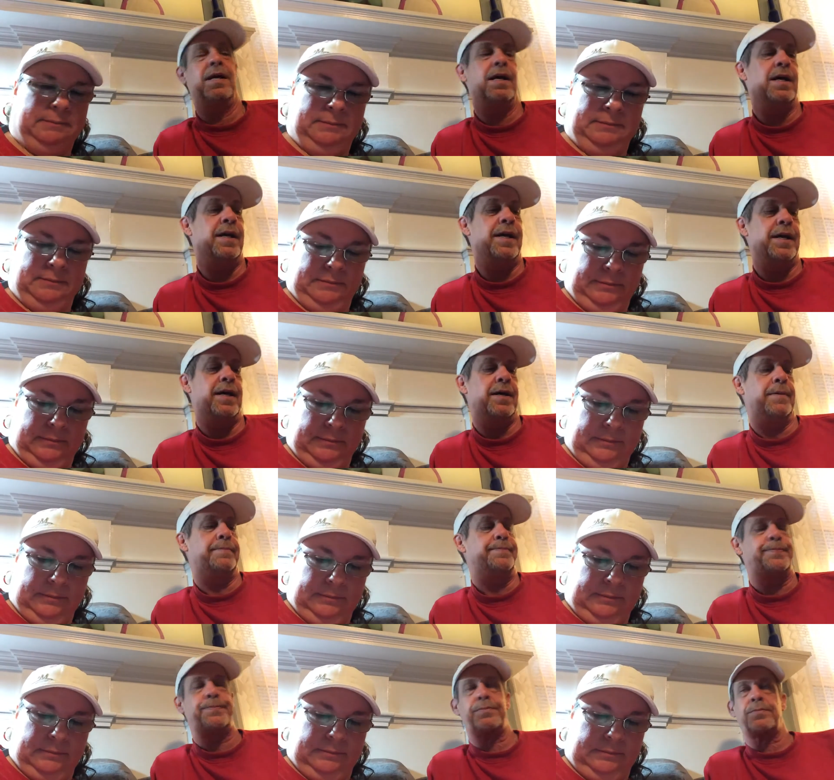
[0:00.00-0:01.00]
Speaker 1: a uh,
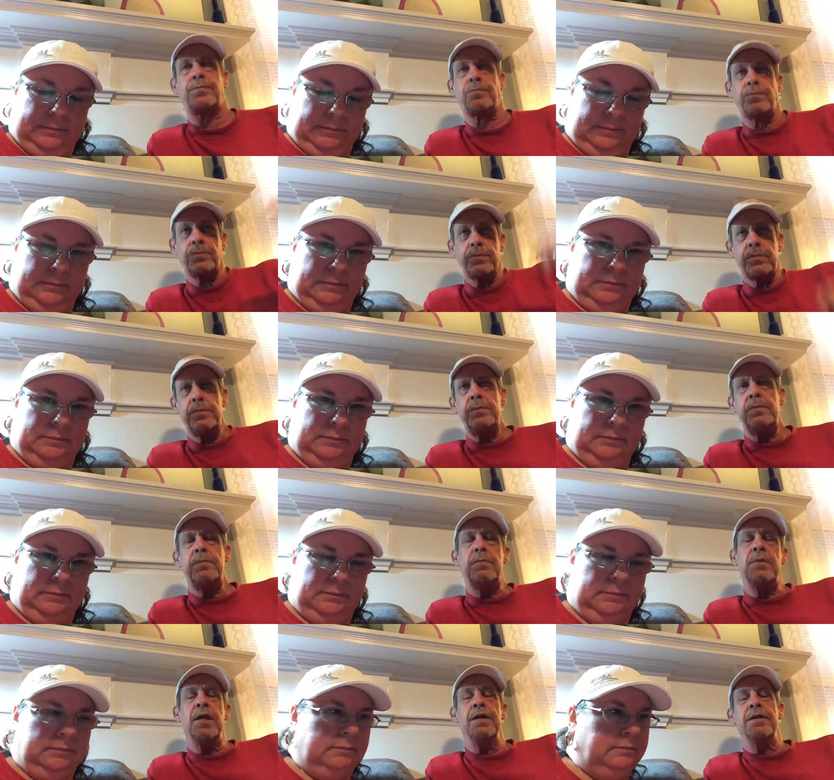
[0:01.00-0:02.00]

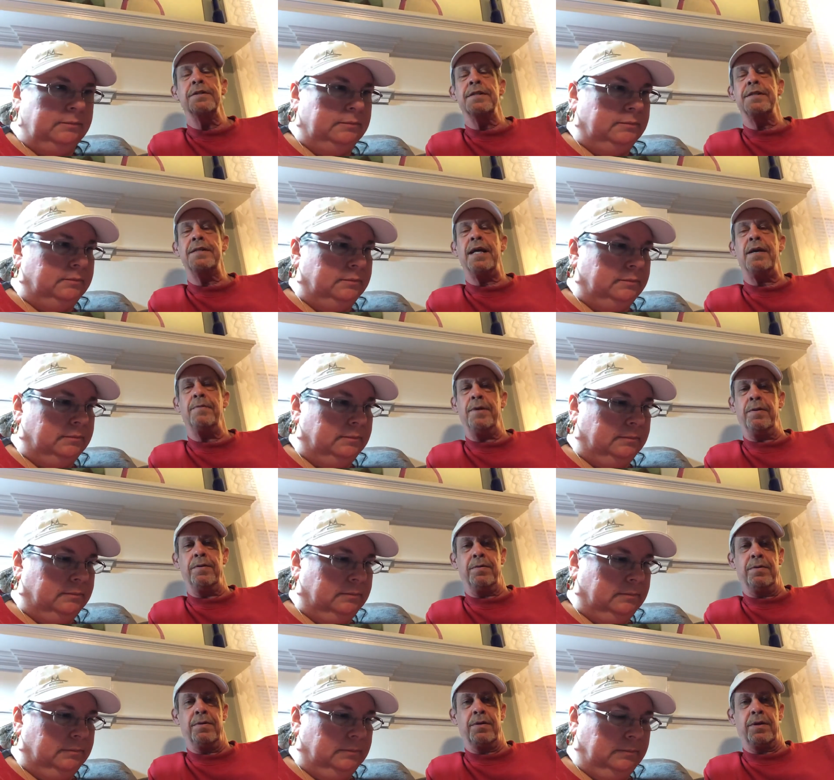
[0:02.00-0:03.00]
there's a site we
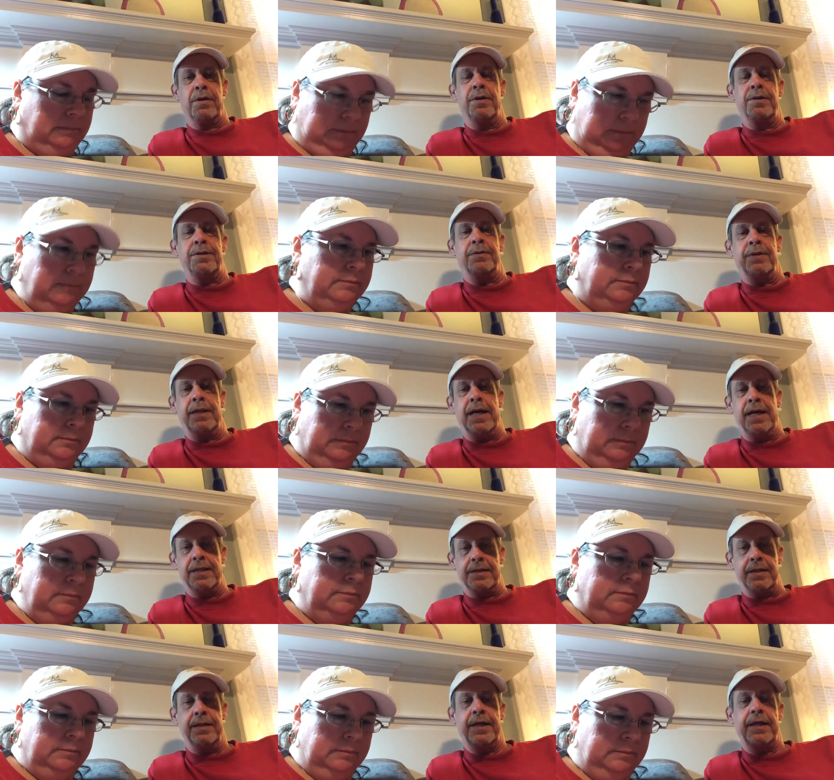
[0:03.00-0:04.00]
go to a lot.
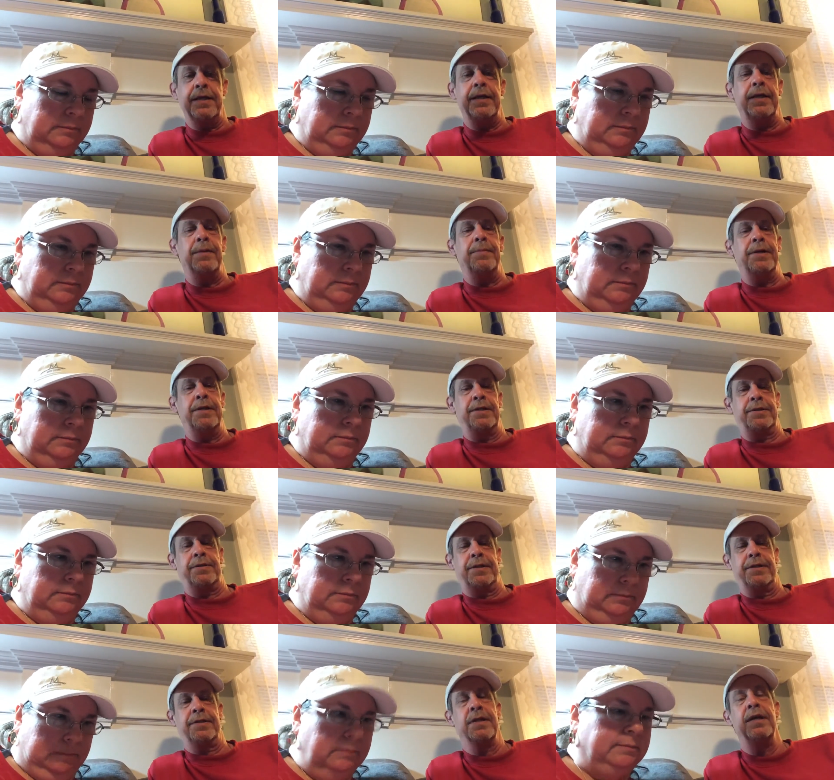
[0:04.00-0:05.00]
It's Ligonier
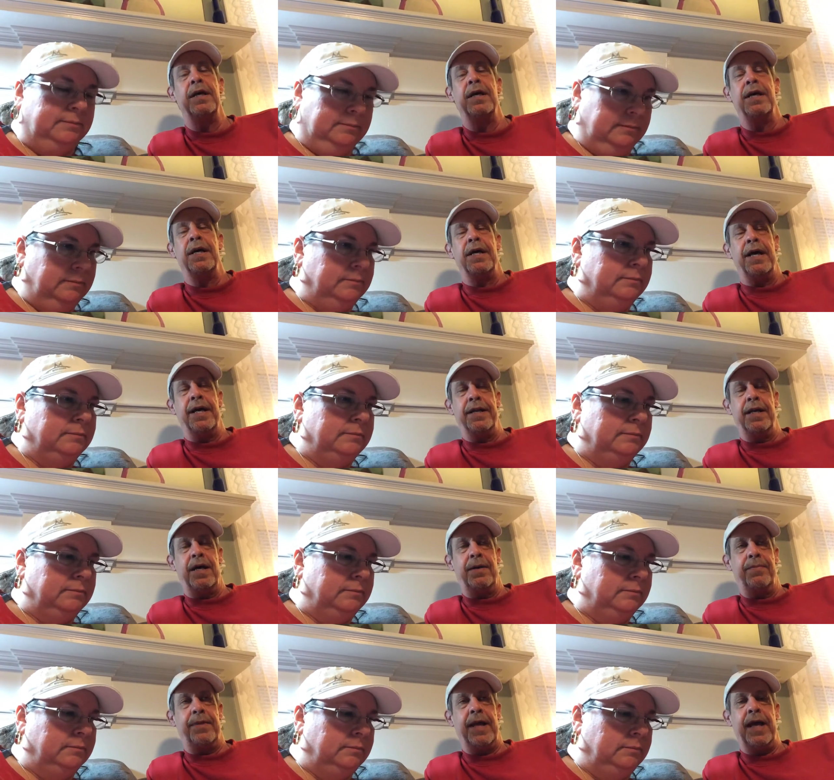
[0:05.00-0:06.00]
Ministries, and
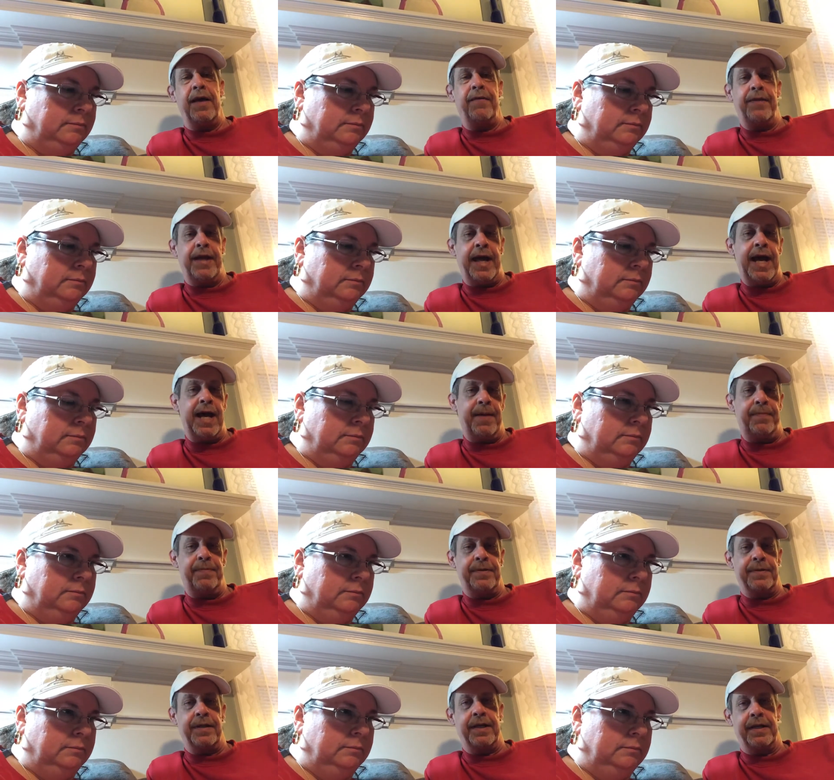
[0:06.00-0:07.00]
um, they have an app.
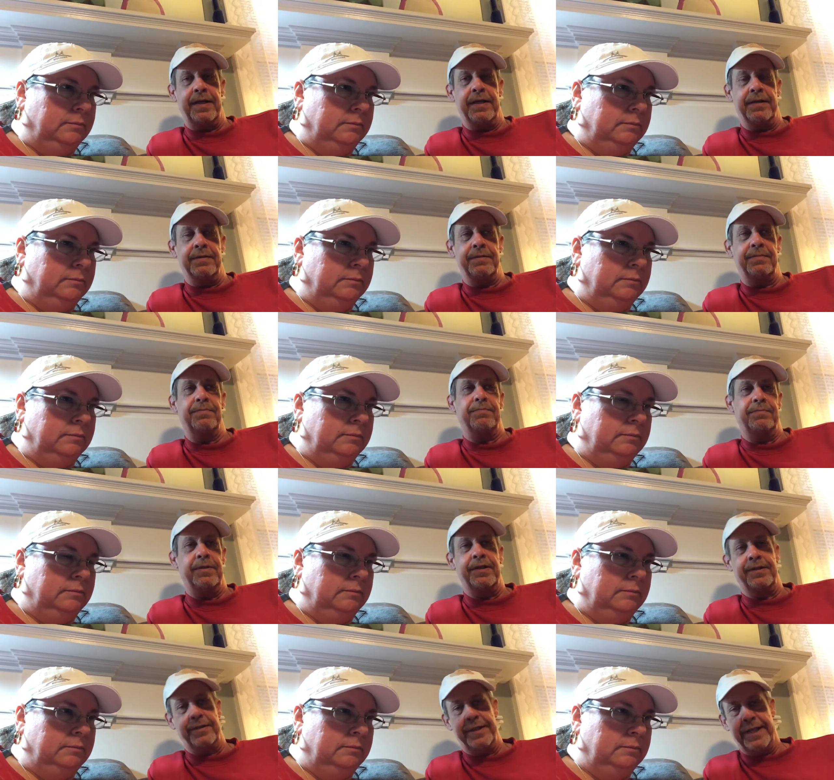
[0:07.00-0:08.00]
It's Ligonier
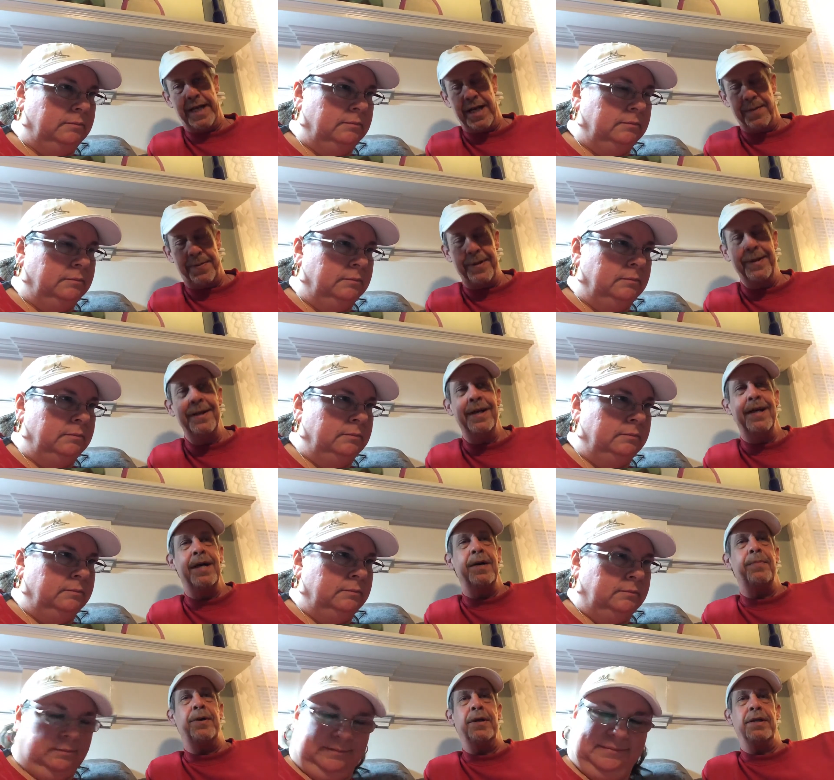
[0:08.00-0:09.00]
Ministries app,
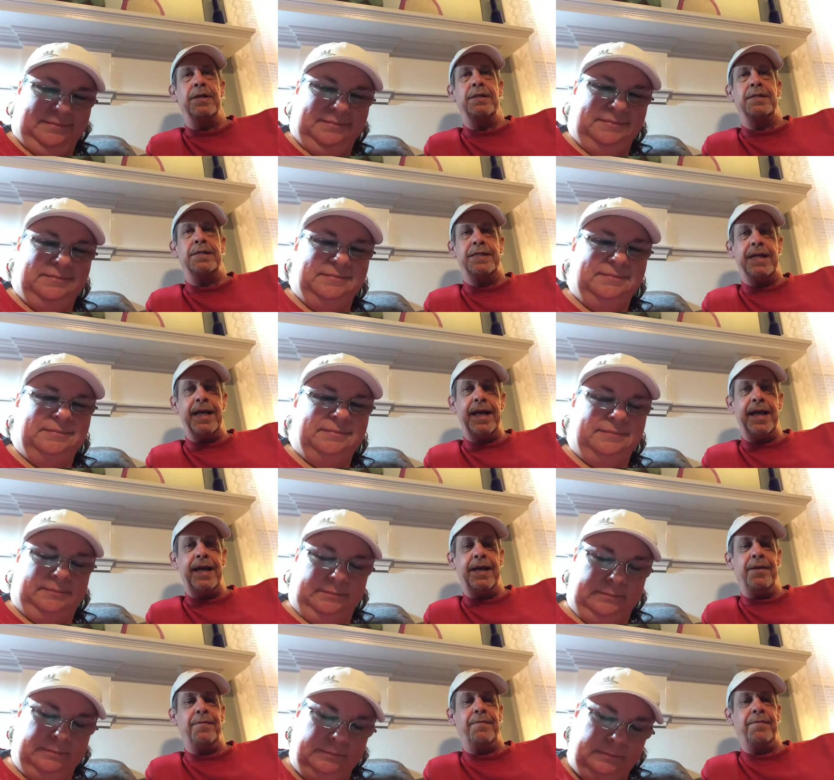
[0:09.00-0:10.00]
but
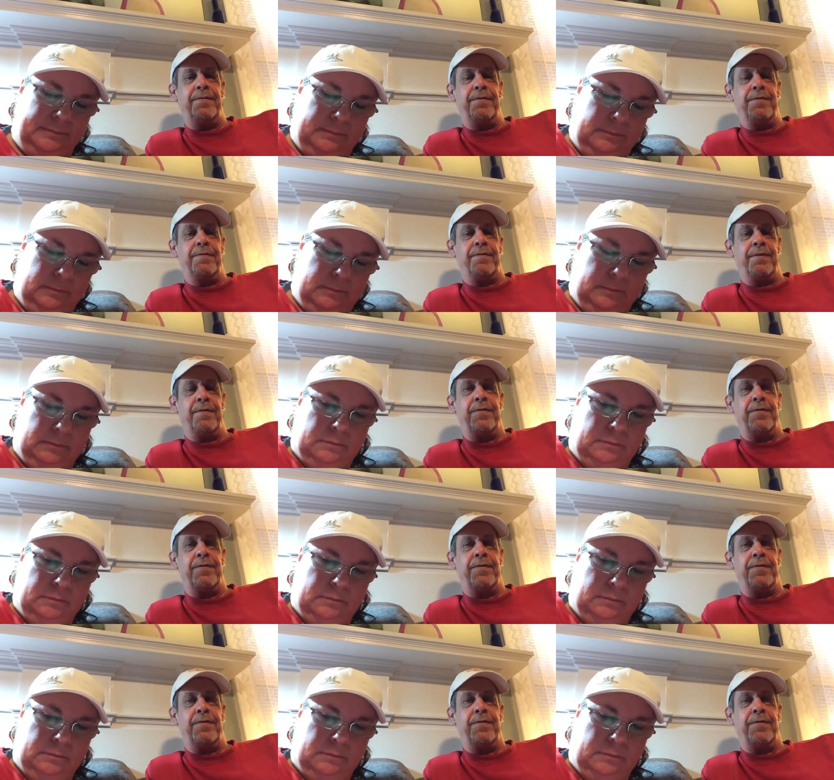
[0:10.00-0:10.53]
today for the